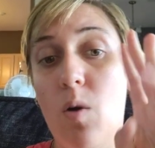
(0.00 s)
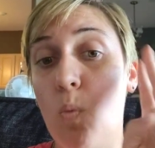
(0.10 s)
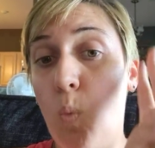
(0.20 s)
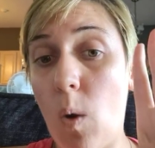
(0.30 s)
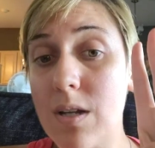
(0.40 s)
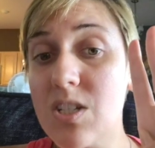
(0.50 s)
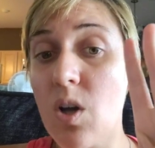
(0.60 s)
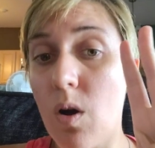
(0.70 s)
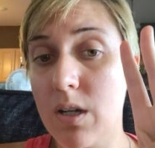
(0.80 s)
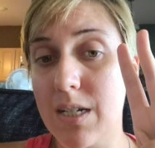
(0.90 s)
One
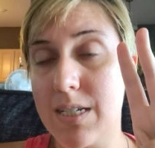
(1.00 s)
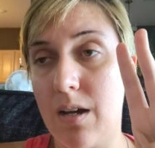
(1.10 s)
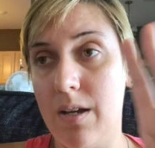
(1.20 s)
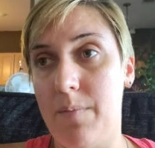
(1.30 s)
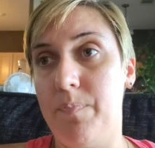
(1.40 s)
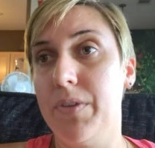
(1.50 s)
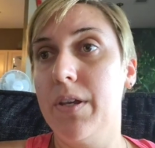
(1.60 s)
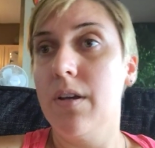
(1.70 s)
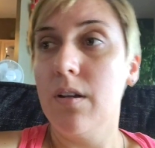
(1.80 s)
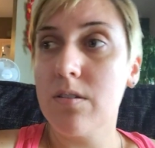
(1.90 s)
dog at a time.
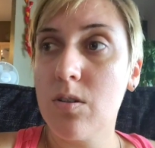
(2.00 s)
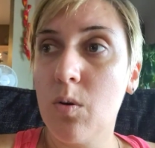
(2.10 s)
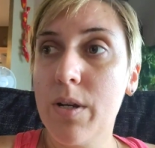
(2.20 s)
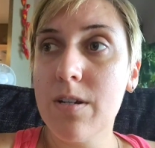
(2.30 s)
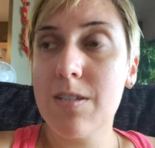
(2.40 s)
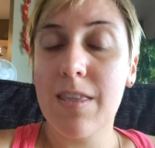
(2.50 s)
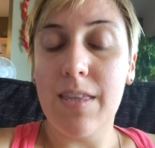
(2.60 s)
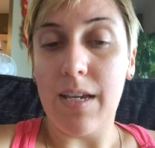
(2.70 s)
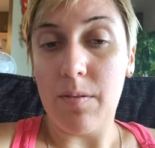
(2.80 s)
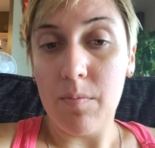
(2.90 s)
So here's the
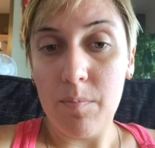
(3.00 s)
thing.